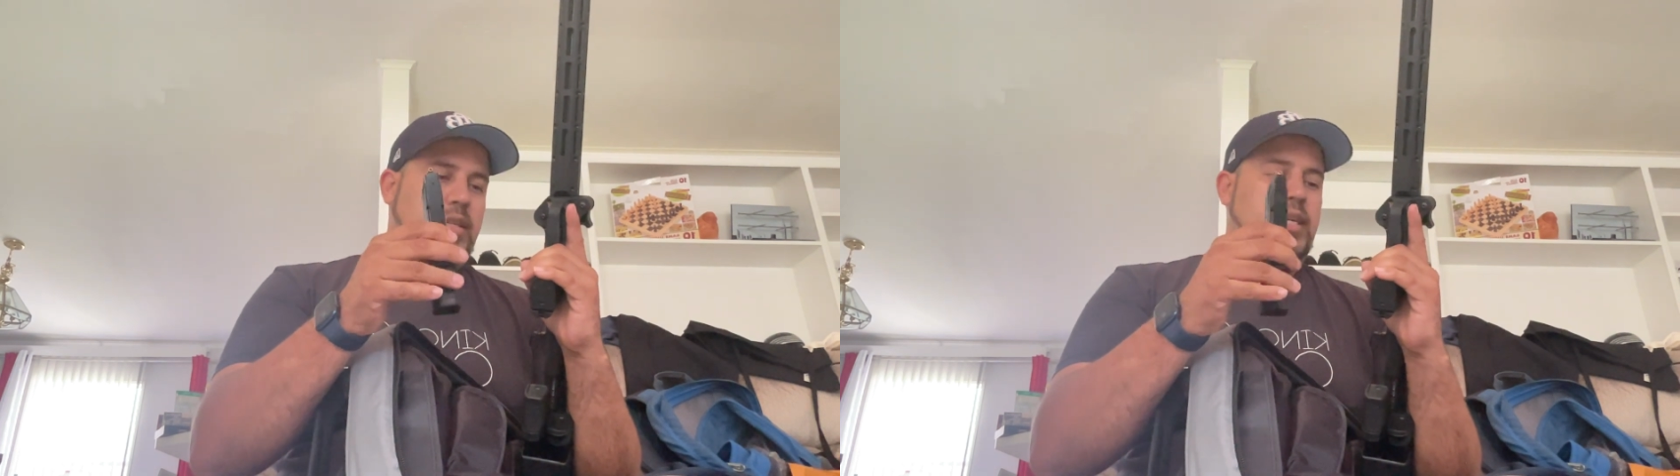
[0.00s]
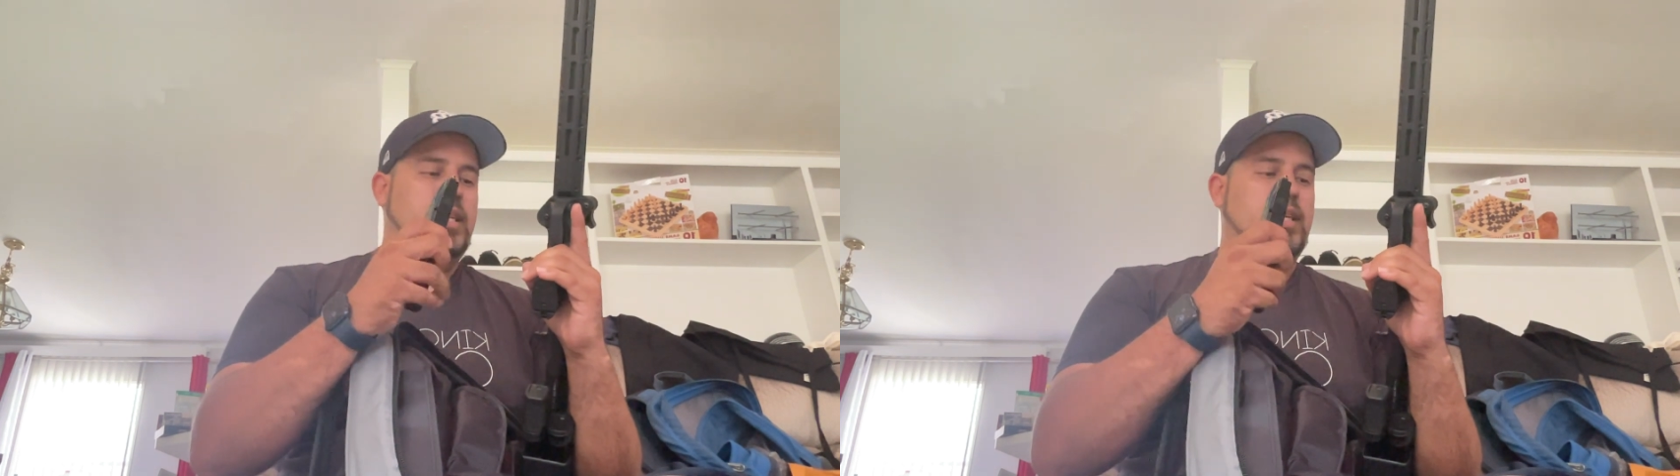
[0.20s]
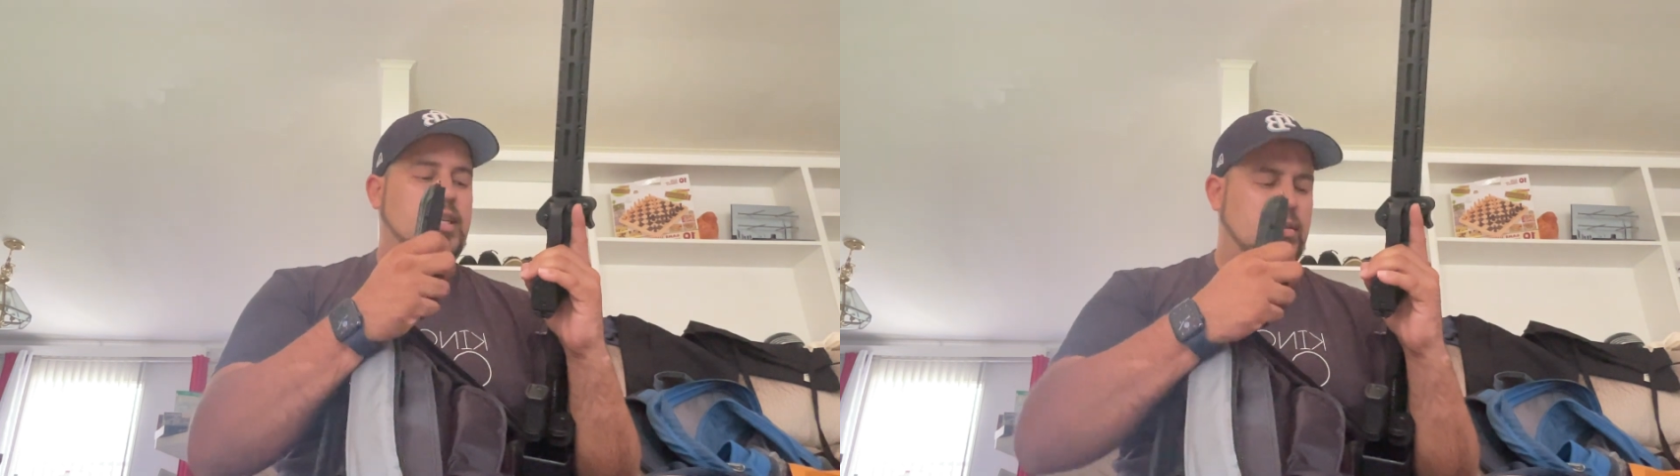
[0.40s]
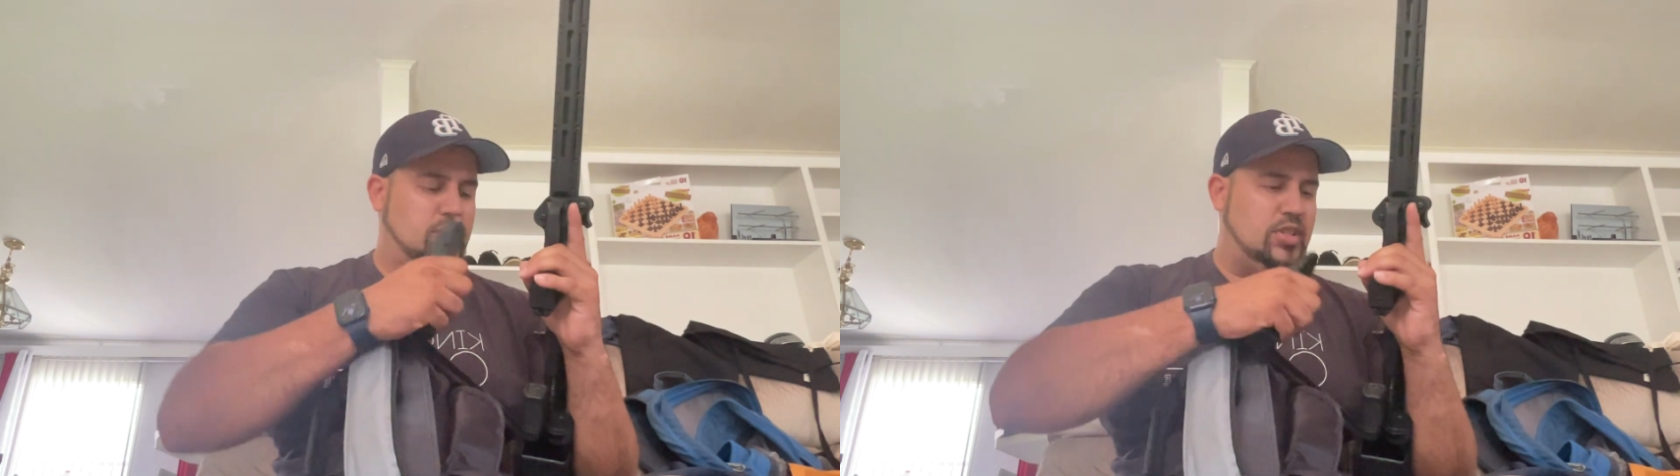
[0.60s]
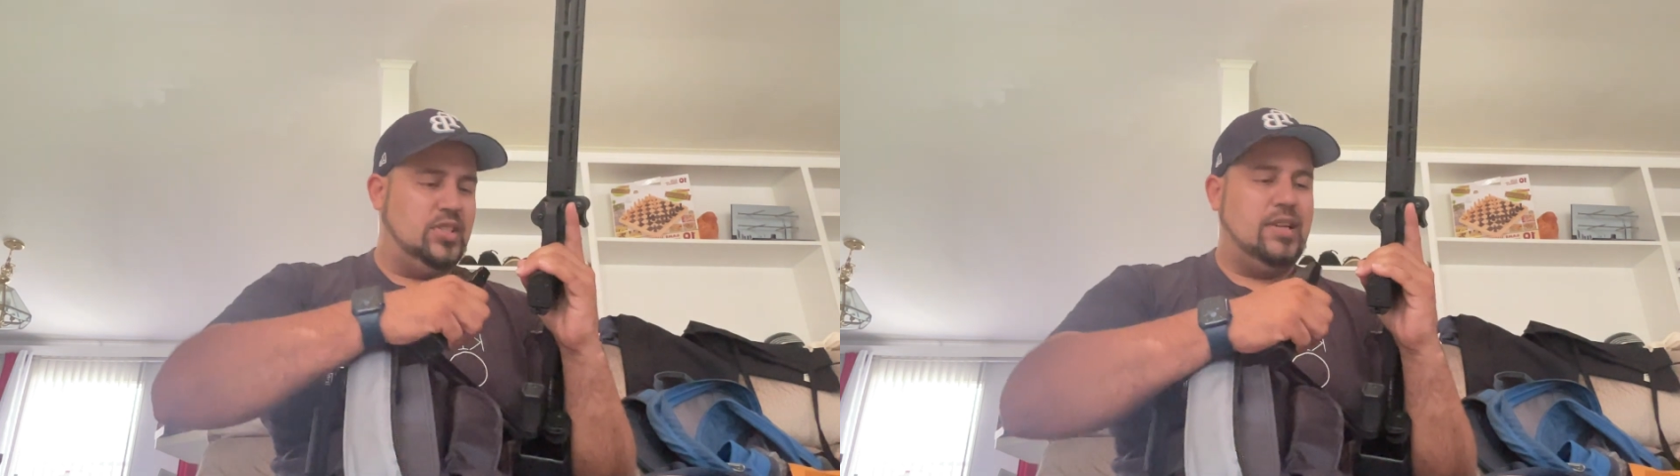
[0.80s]
and it comes
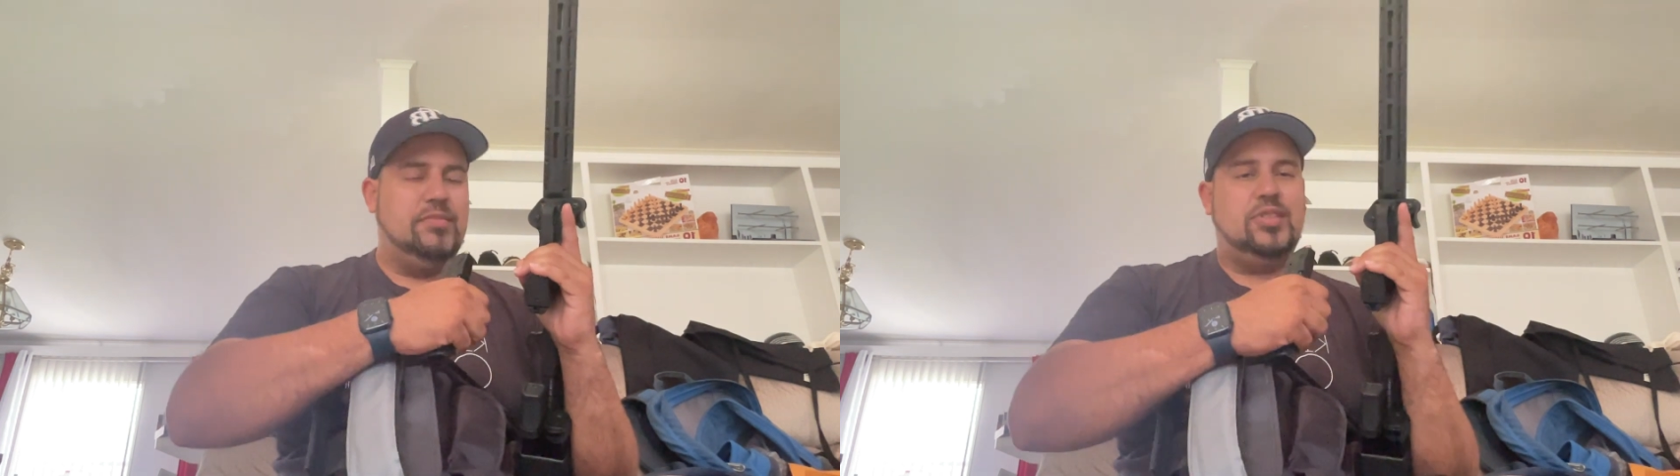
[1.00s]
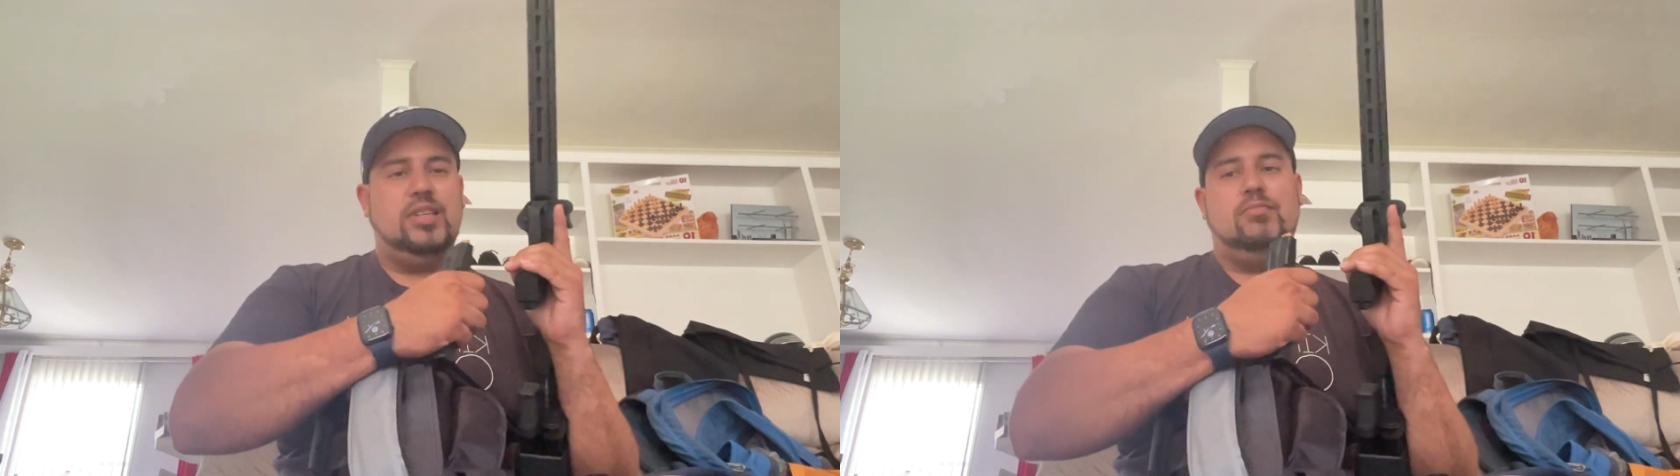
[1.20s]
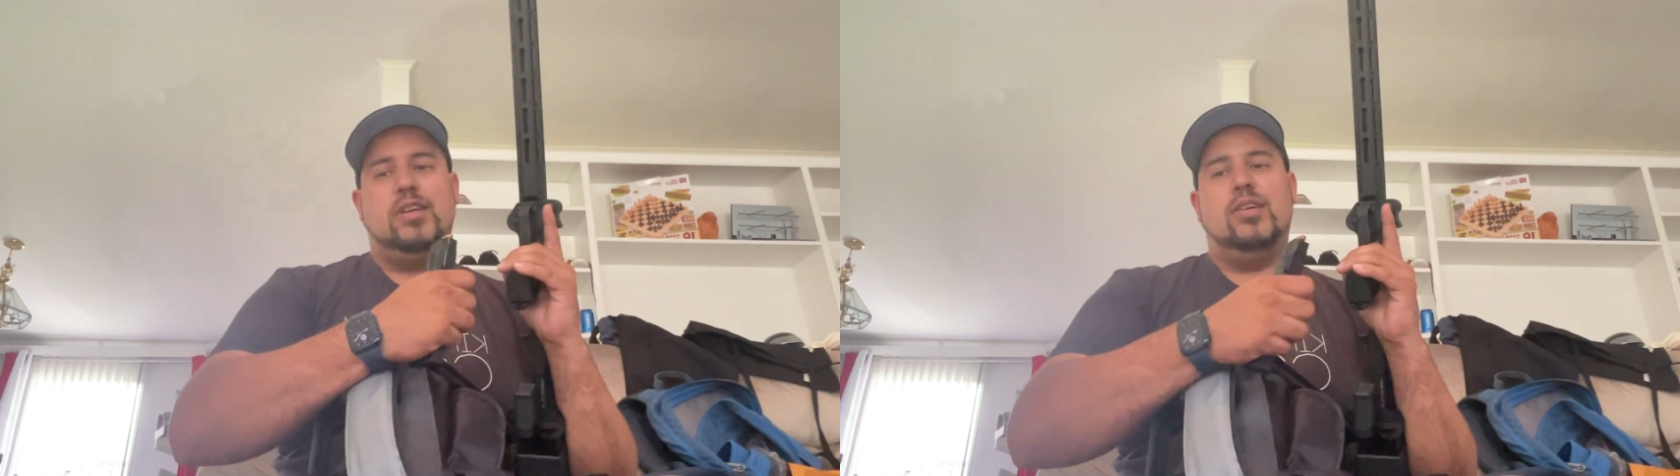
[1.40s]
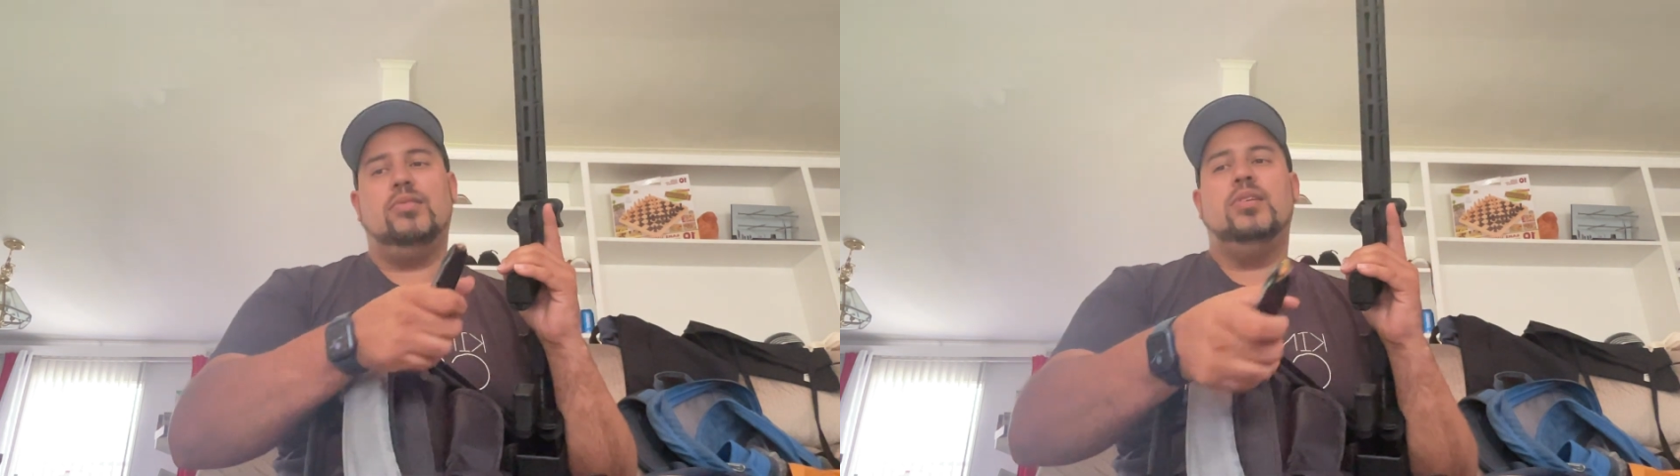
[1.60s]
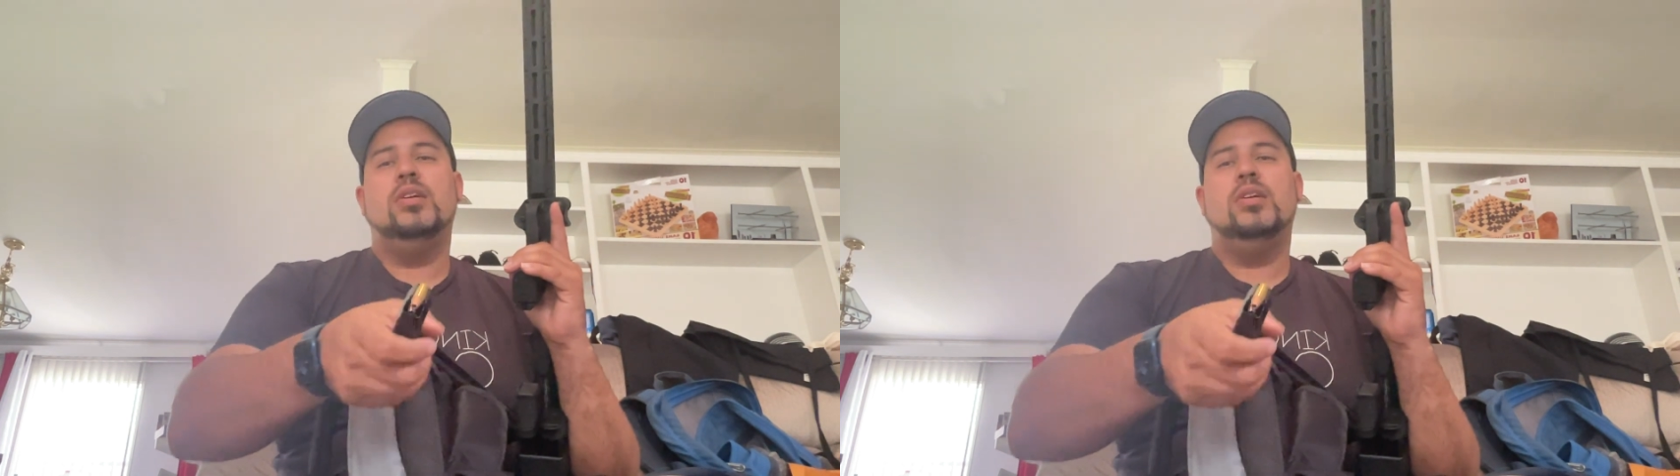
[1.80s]
with a 17 round.